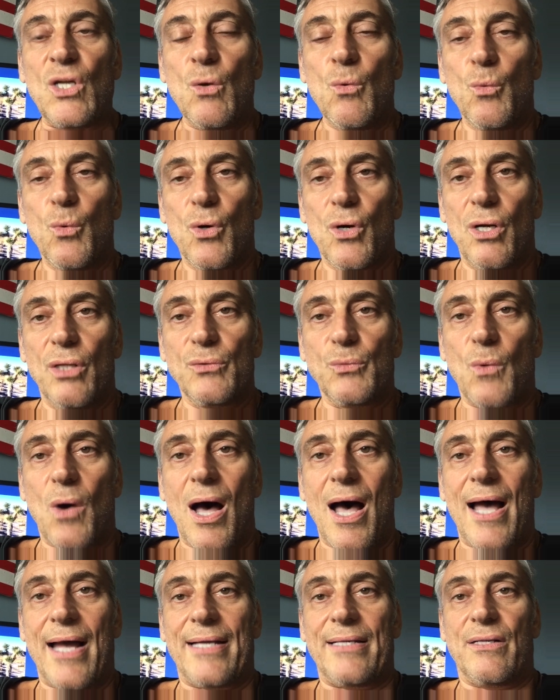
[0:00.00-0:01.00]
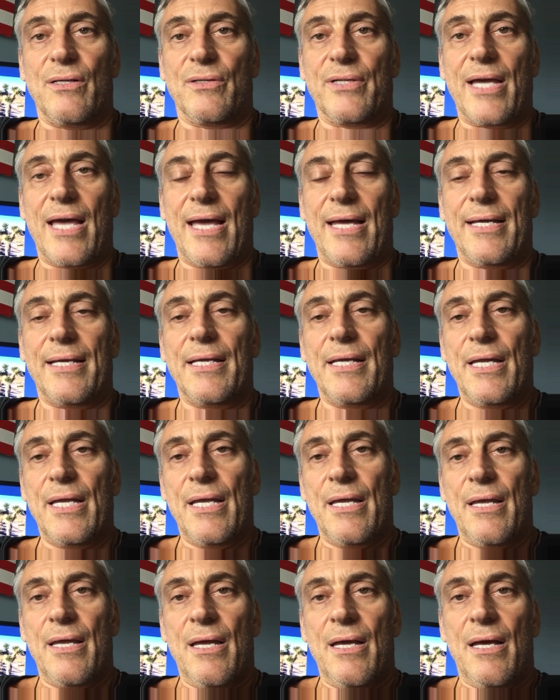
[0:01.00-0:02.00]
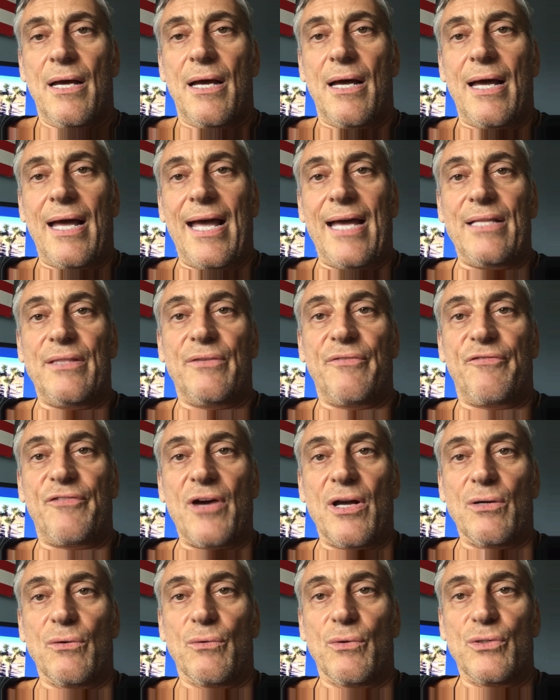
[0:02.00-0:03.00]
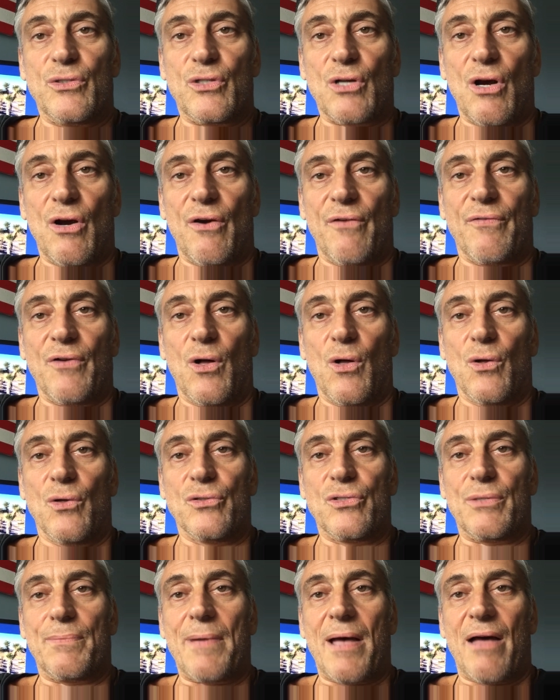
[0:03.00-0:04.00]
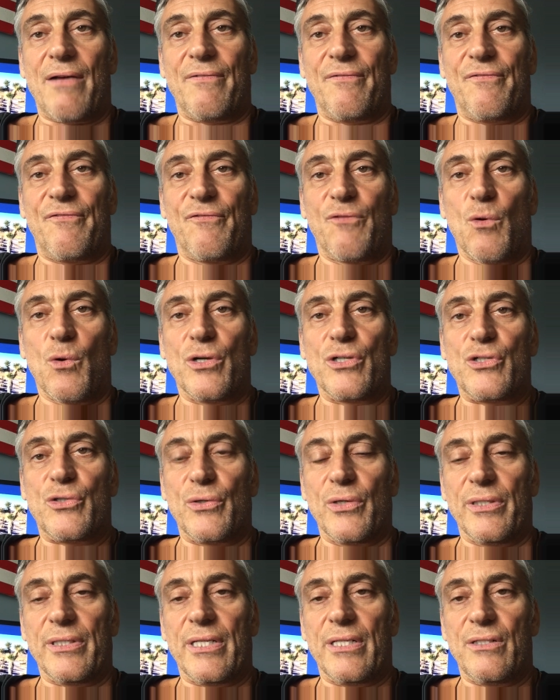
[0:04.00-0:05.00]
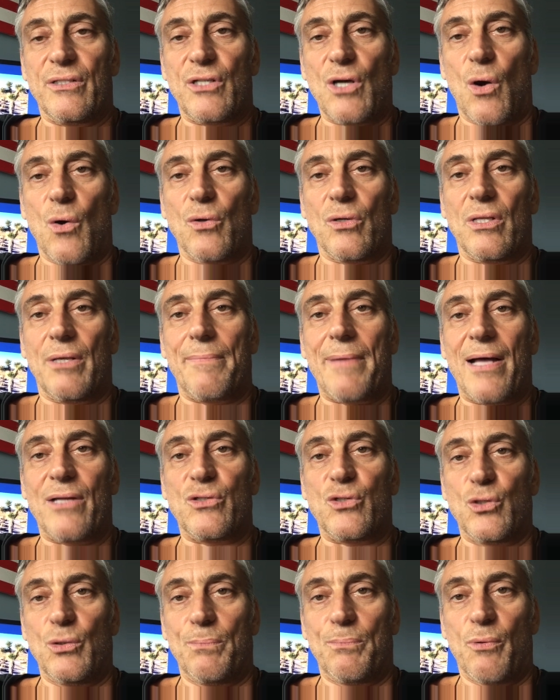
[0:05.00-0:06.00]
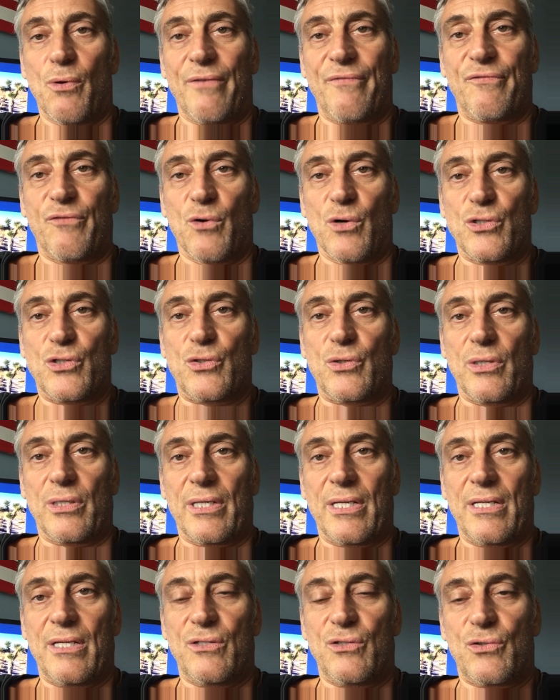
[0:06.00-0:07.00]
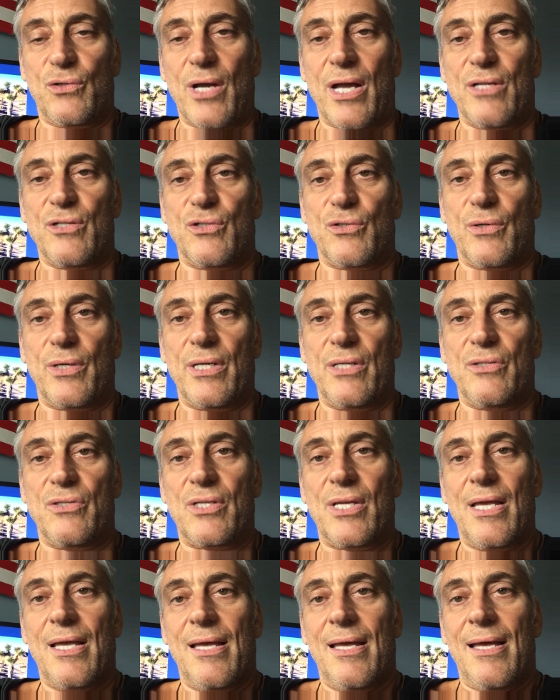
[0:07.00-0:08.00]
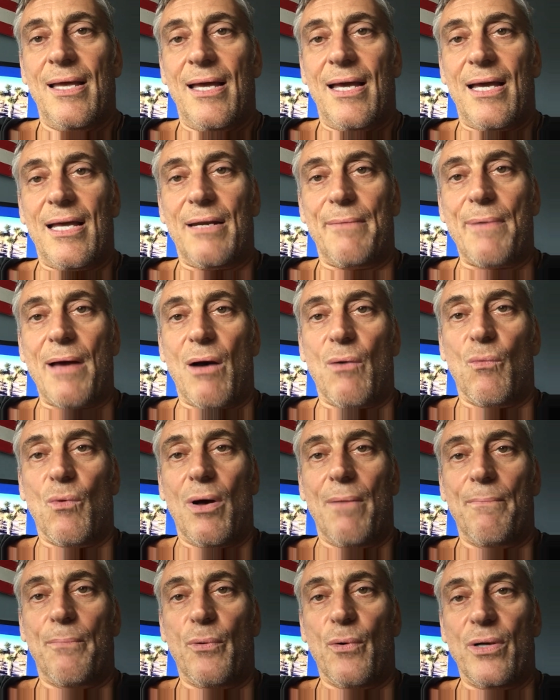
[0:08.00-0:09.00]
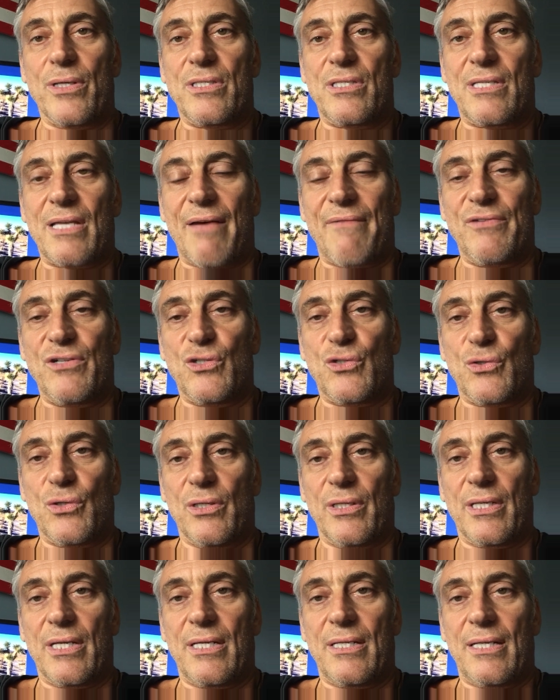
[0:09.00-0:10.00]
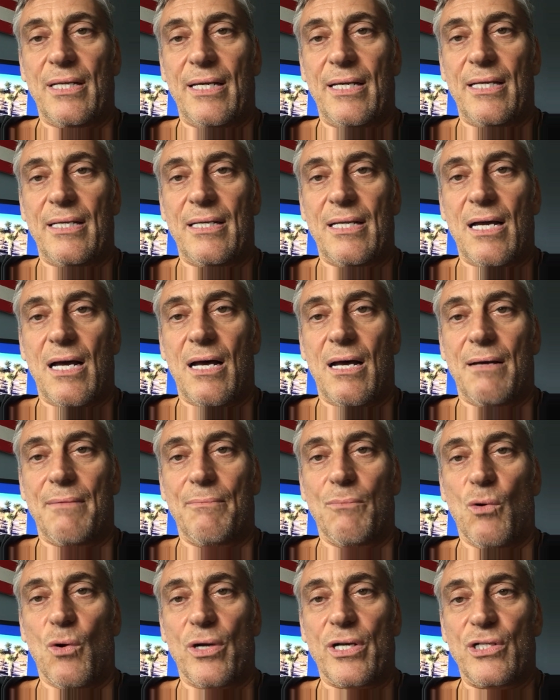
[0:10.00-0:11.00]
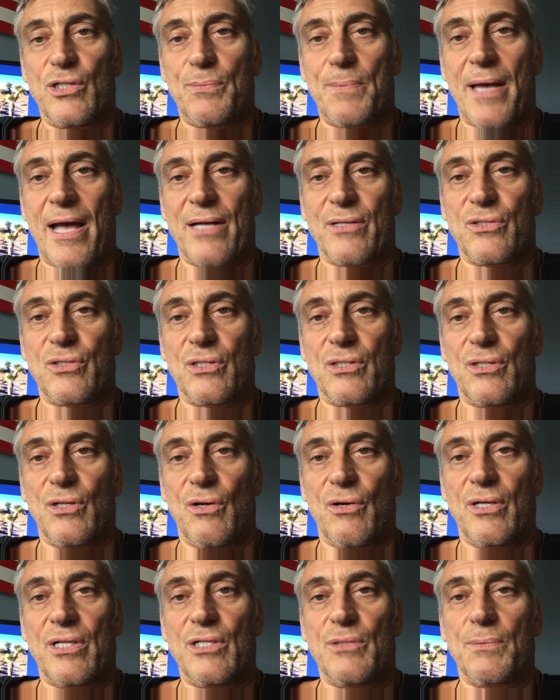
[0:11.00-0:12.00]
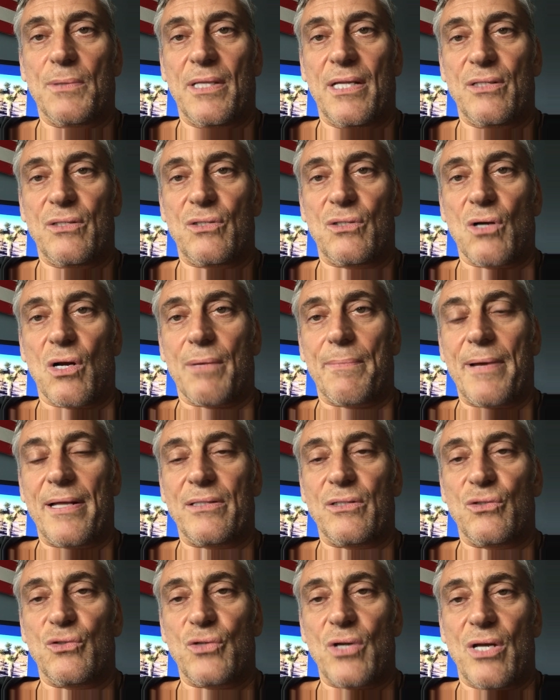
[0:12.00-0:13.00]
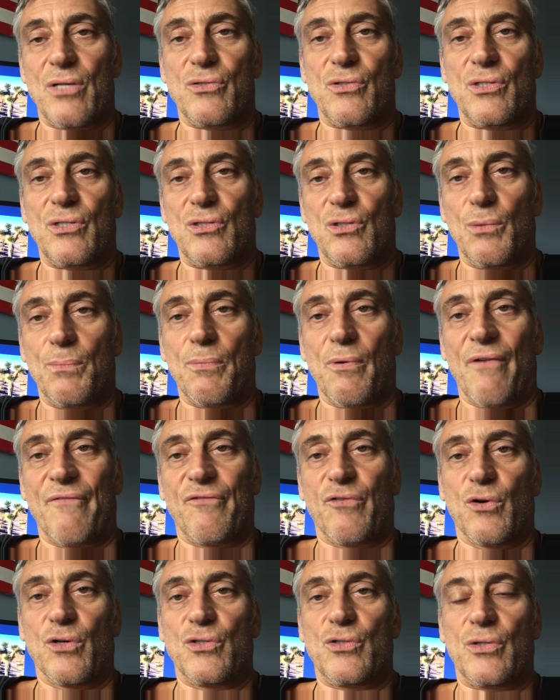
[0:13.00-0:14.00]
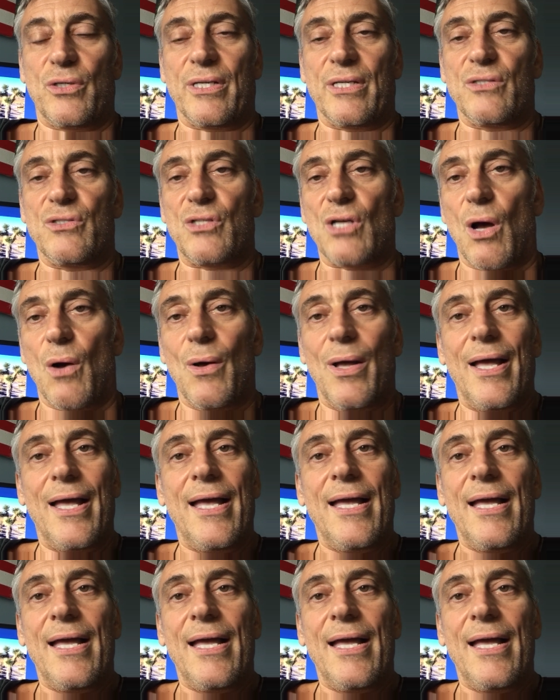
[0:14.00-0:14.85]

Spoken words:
worldwide, okay? And the Federal Reserve holds about $4 trillion total, about $2.4 trillion in treasuries and about $1.7 trillion in mortgage-backed securities. But let's talk about the treasuries, $2.4 trillion. So